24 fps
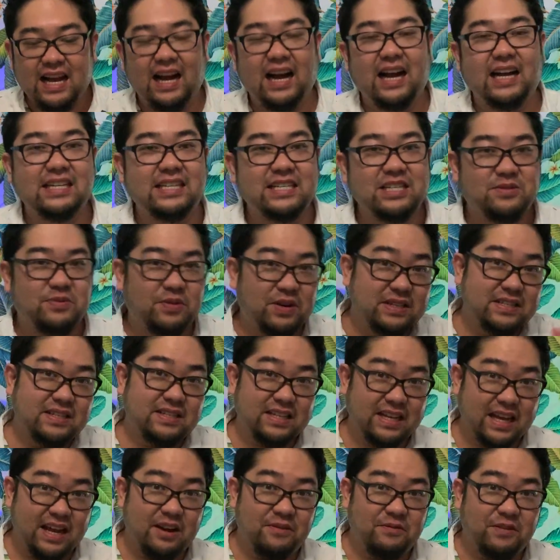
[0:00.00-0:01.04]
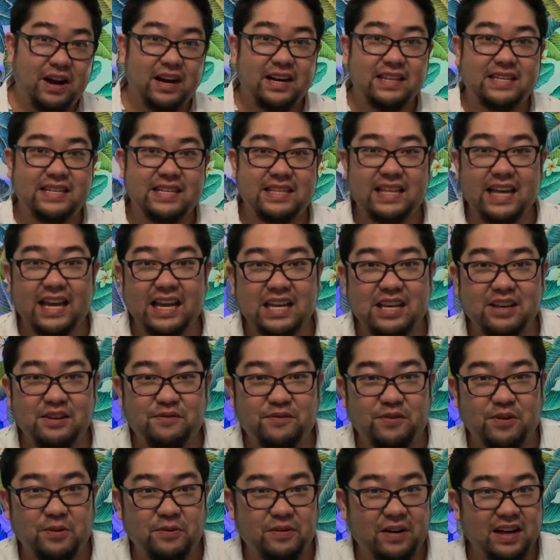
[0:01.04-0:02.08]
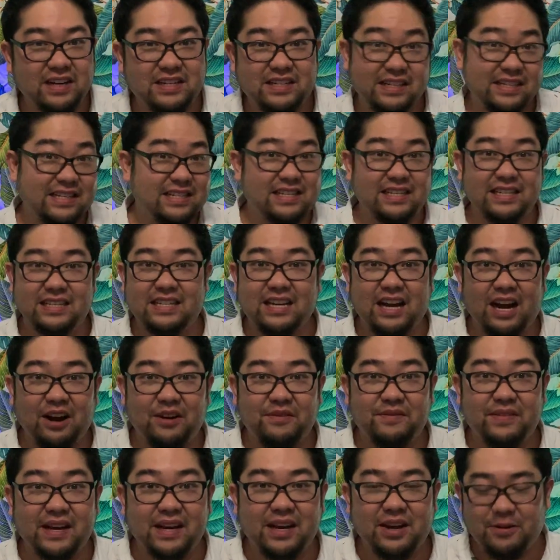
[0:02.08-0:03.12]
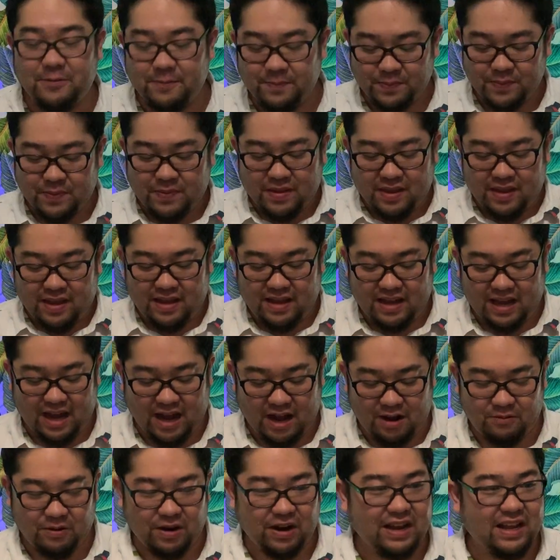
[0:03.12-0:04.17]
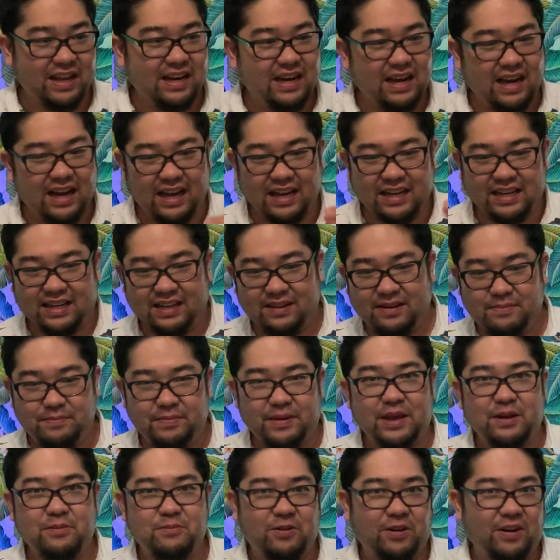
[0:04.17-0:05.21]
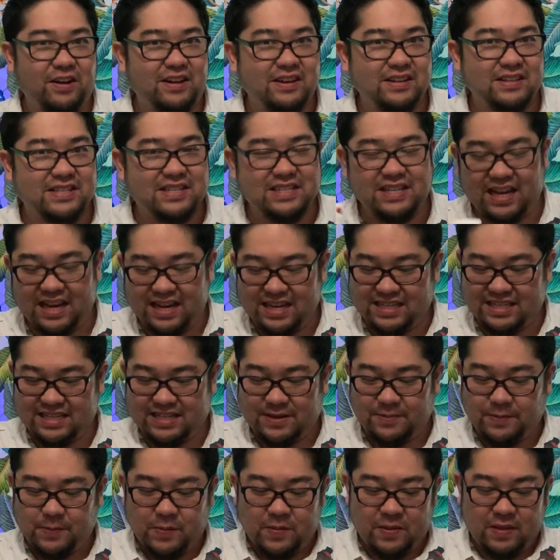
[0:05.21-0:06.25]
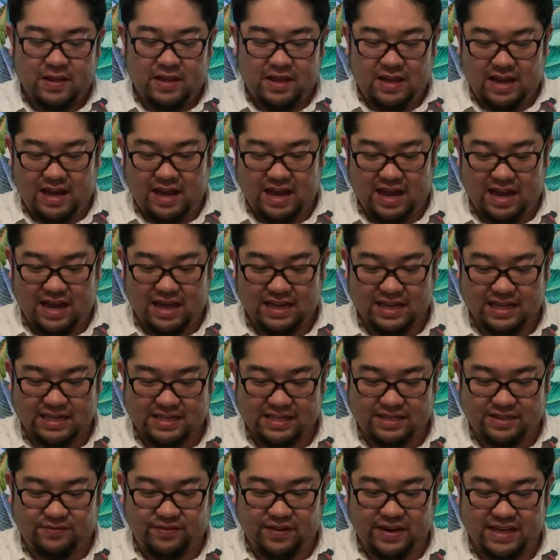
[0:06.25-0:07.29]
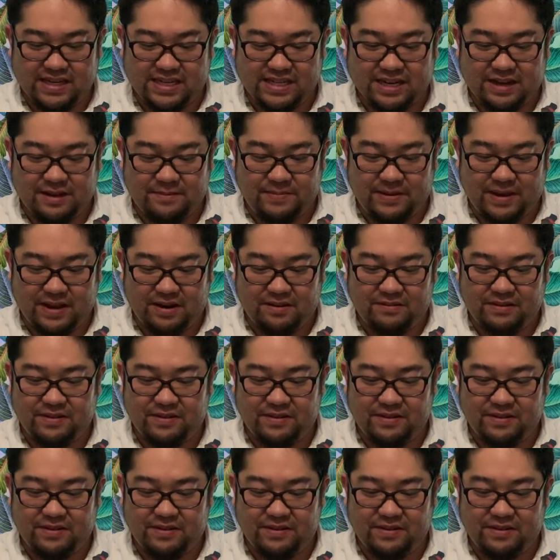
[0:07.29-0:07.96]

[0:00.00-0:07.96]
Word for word: Uh, just once again, wanted to thank you for watching this entire video. Uh, working on being more concise. Uh, let's finish up here.